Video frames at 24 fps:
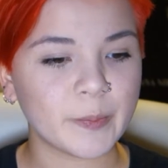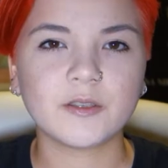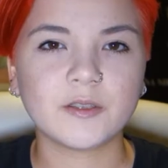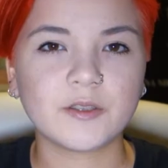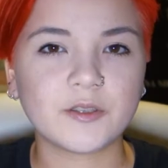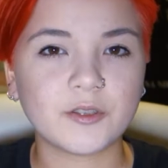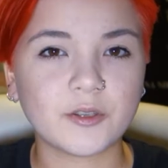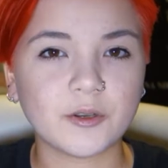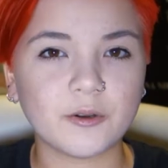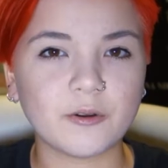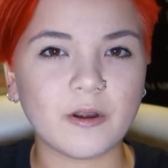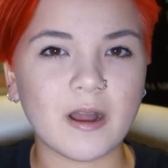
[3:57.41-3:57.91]

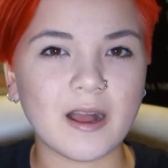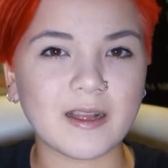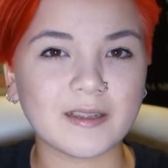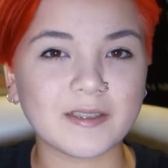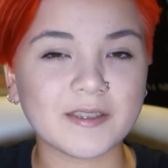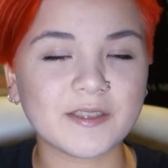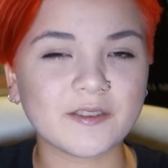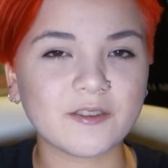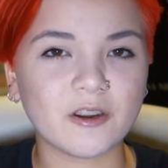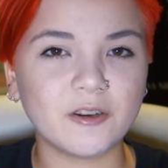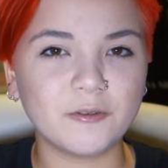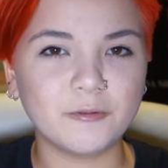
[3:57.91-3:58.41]
So I'll
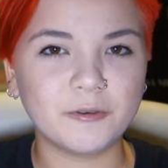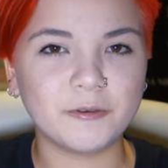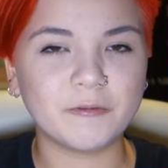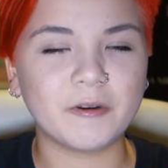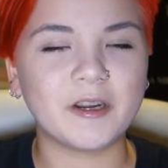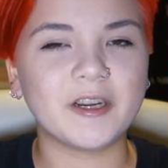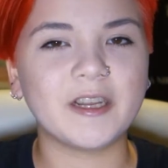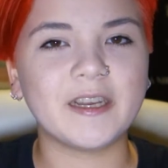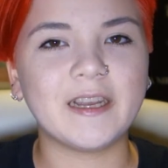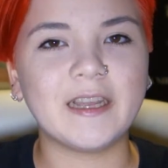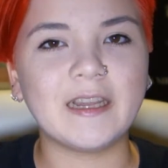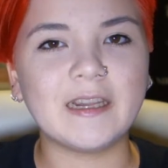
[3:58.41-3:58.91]
start with
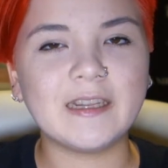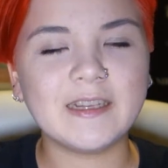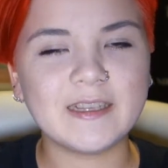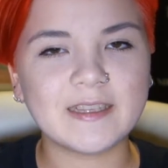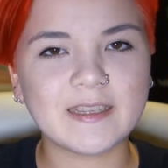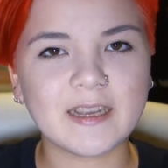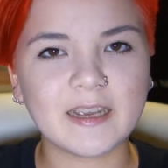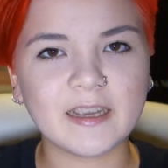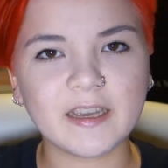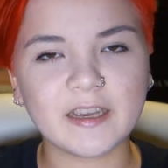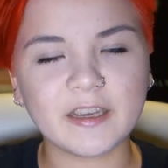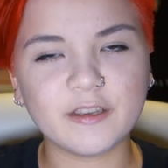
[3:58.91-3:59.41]
what
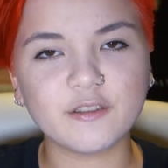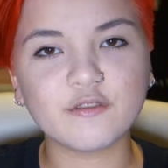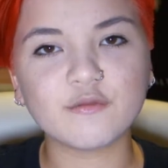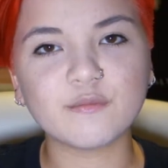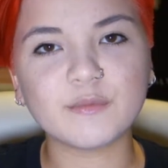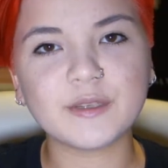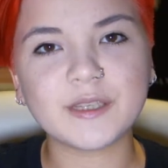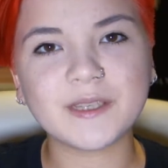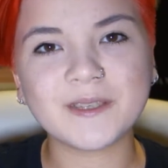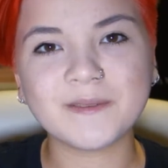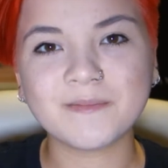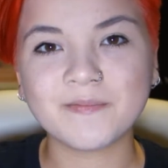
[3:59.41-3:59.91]
Elisa gave
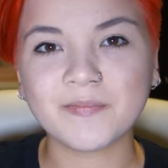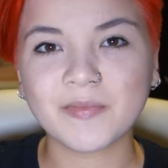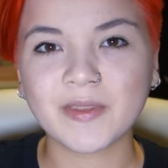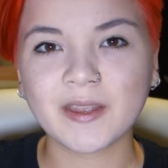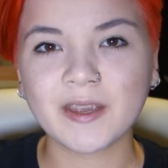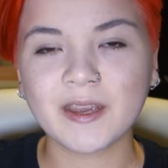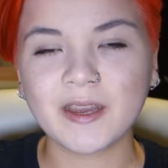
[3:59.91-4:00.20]
me.